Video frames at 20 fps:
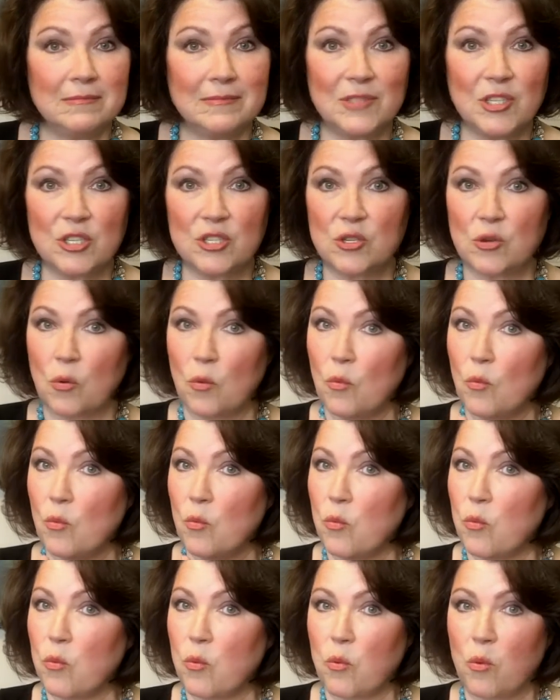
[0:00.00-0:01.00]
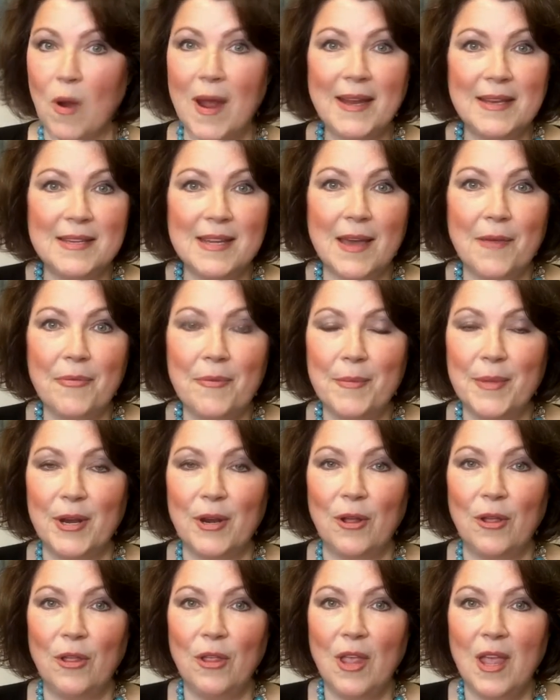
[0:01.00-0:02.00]
just right down the
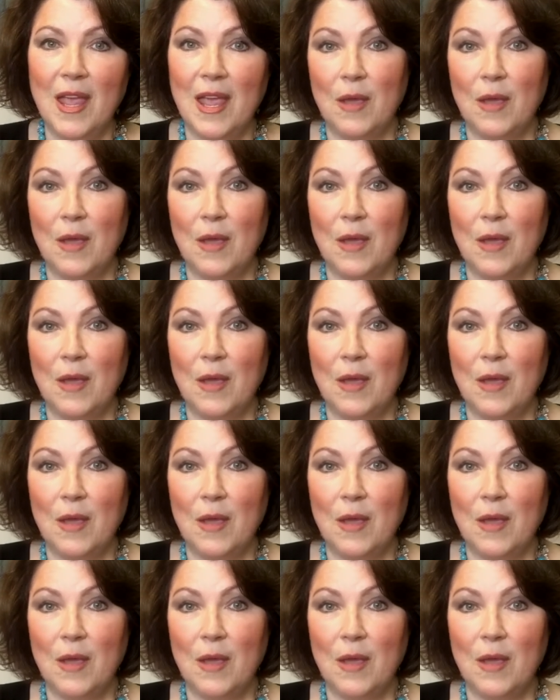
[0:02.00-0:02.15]
middle.